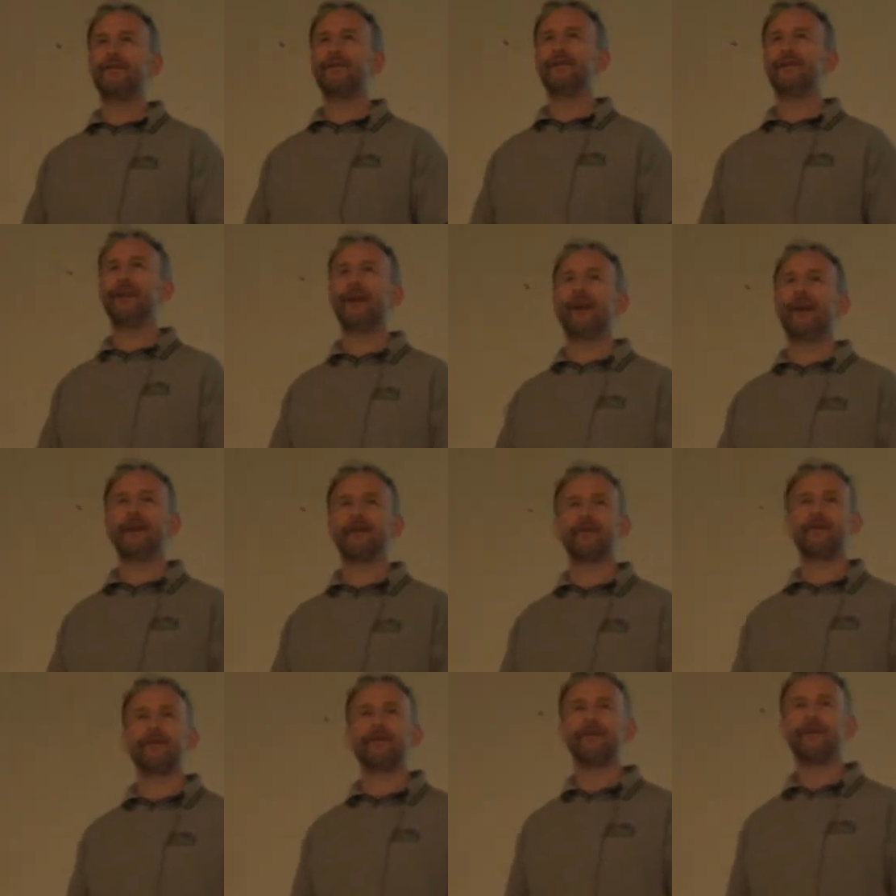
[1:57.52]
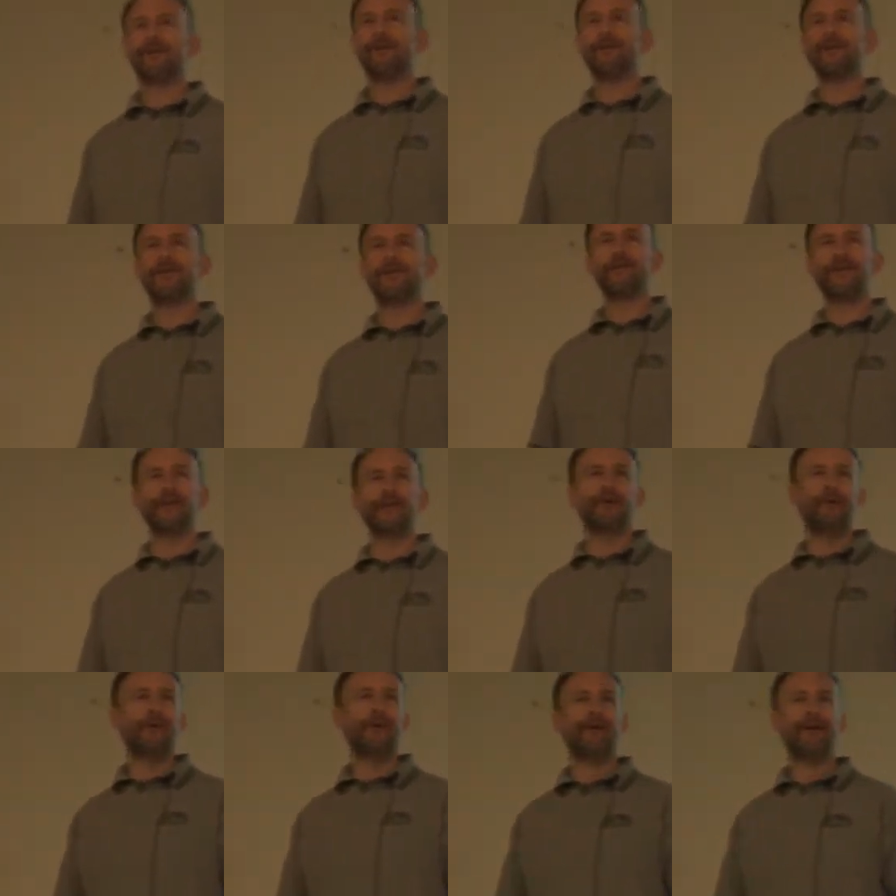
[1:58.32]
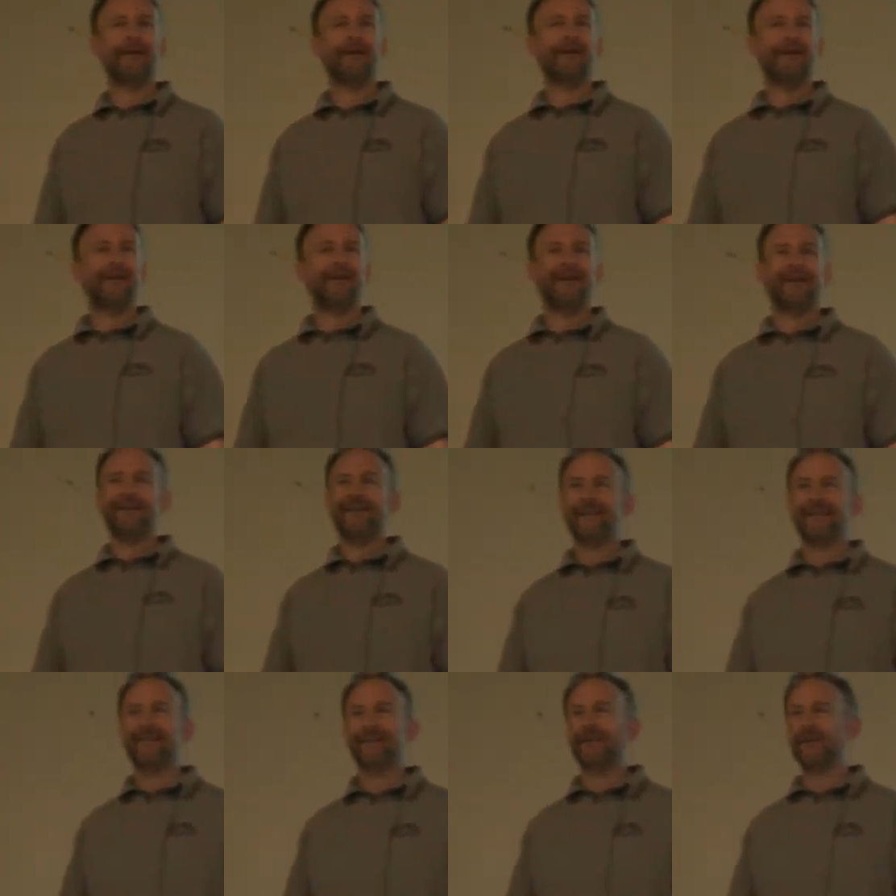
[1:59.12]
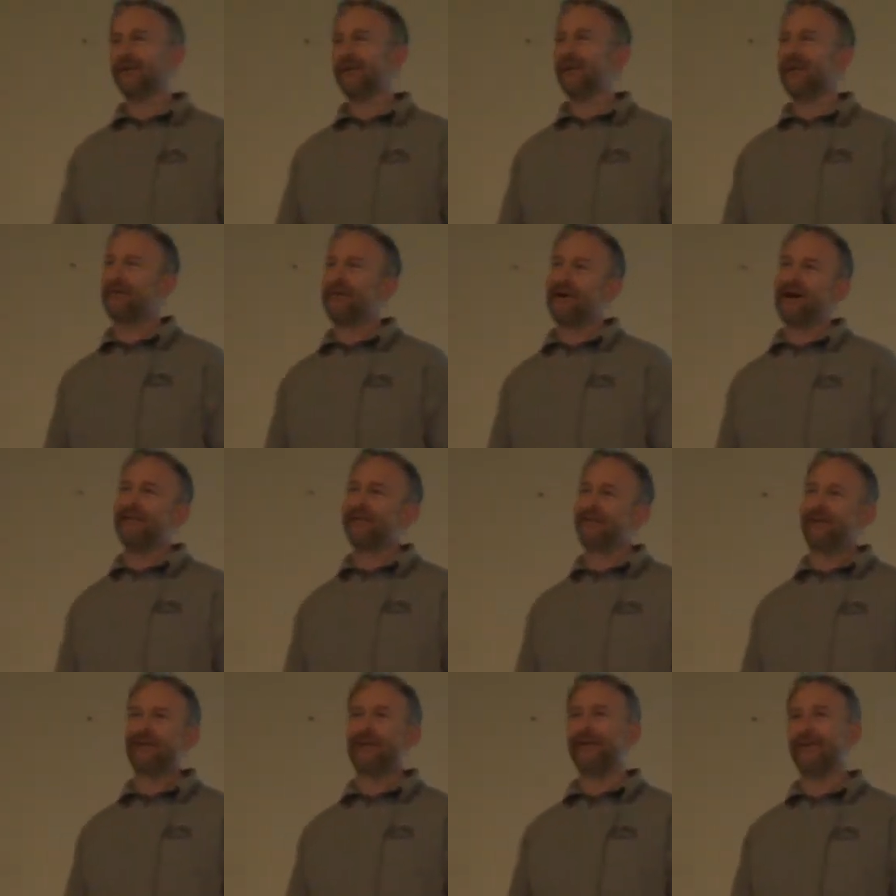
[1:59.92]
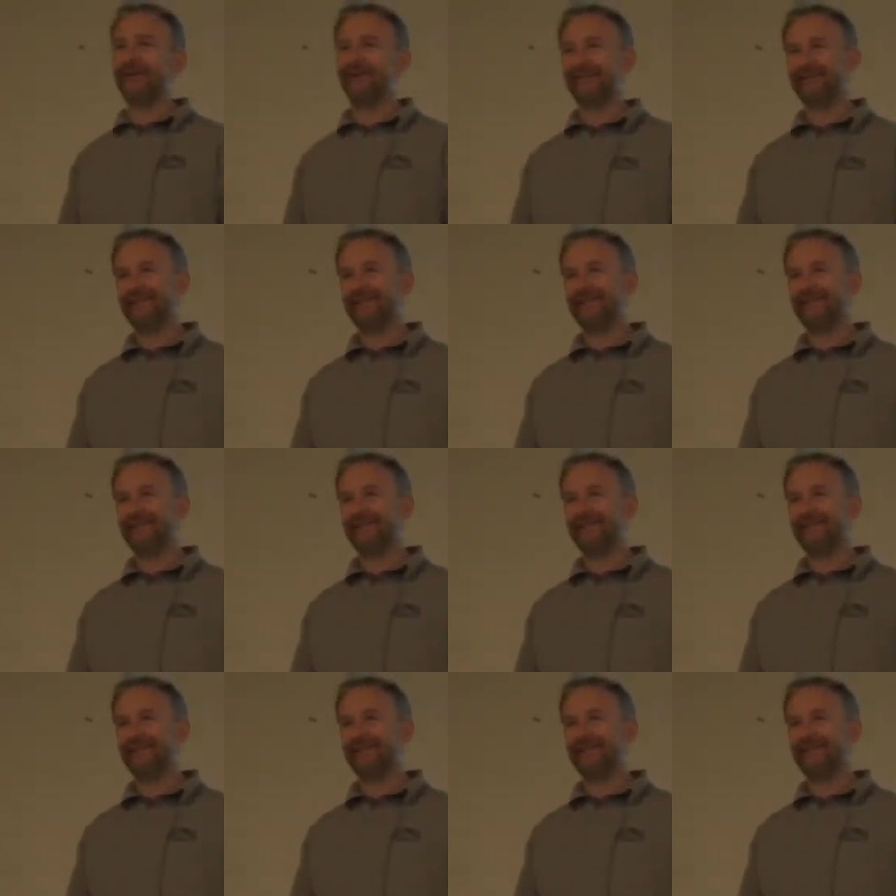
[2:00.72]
dude, thanks. It's nice of you. Really thoughtful.